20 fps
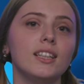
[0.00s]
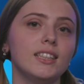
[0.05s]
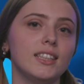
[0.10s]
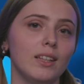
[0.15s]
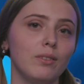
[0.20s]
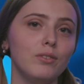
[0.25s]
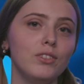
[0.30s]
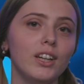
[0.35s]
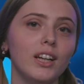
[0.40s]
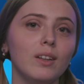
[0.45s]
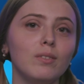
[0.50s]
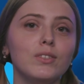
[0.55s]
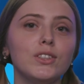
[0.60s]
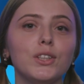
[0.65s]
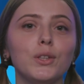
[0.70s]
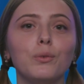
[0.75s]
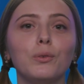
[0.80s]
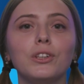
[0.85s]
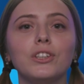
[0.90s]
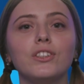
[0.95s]

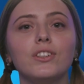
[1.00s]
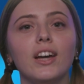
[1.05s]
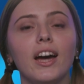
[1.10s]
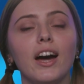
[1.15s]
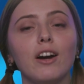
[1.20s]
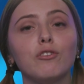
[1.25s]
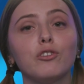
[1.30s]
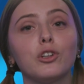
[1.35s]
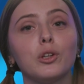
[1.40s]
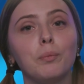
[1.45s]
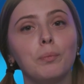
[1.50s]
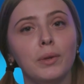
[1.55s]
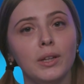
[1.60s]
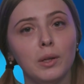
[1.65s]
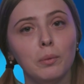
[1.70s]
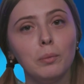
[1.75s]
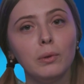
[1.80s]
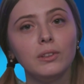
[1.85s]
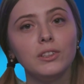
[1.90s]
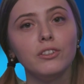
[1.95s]
Sometimes you want to have
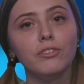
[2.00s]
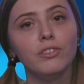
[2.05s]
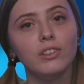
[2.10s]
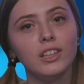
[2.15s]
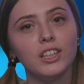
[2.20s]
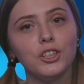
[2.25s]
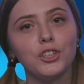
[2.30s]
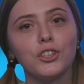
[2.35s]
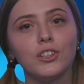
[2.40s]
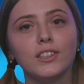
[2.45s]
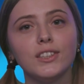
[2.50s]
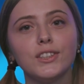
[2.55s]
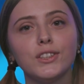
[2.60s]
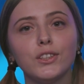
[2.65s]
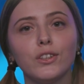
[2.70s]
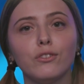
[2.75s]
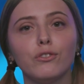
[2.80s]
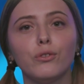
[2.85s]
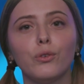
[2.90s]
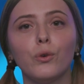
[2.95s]
repeatable
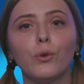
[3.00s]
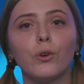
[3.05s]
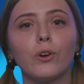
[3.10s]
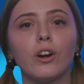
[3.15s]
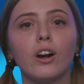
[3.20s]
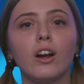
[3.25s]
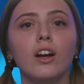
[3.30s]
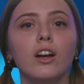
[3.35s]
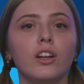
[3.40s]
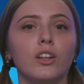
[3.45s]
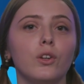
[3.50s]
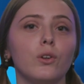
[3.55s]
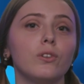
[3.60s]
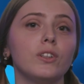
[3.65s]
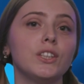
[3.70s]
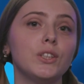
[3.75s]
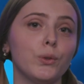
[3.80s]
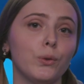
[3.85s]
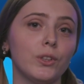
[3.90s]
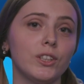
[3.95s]
definitions for your
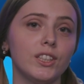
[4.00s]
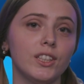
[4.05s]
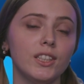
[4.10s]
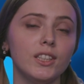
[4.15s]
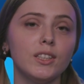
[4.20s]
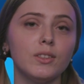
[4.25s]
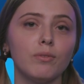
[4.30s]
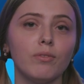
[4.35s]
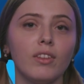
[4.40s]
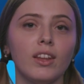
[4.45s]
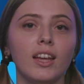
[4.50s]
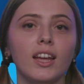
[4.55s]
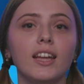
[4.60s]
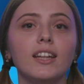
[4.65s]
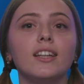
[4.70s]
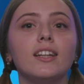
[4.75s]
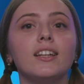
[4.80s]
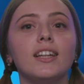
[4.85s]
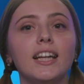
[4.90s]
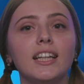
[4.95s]
resources
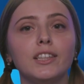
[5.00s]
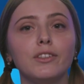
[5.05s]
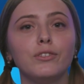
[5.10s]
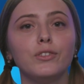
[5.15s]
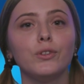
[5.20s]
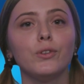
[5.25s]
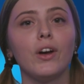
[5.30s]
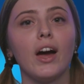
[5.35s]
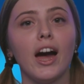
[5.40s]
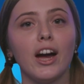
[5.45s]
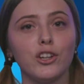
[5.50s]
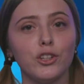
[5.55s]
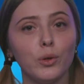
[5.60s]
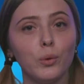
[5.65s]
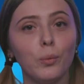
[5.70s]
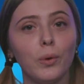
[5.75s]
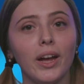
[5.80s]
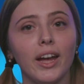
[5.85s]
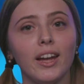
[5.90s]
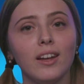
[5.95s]
in a native to
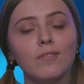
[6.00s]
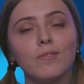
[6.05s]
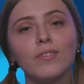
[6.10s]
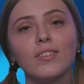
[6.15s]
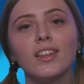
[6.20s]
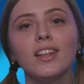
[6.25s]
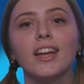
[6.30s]
Azure way